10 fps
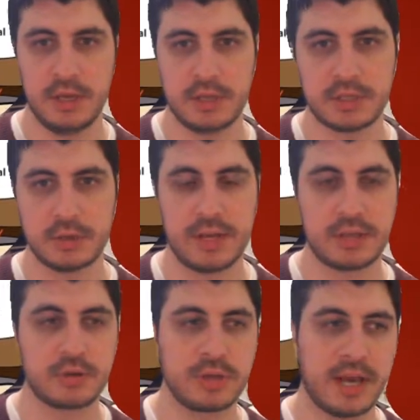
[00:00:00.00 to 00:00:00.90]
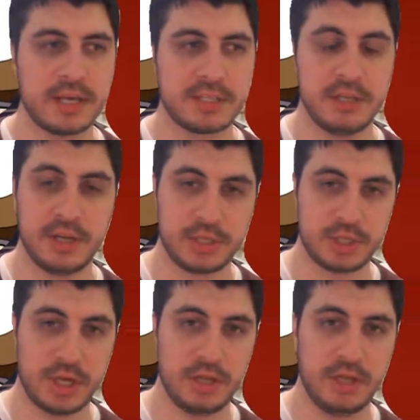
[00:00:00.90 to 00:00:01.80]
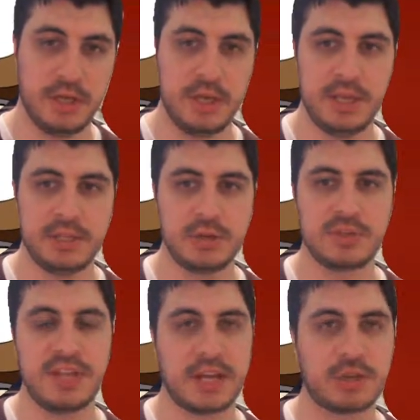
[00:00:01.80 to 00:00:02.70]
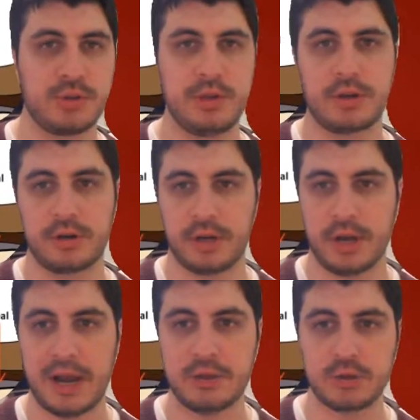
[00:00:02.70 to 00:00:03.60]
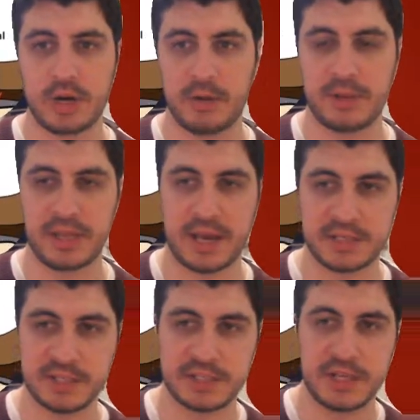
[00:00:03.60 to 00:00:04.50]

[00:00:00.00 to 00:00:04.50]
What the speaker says: So natural gas in a nutshell is those naturally occurring hydrocarbon gases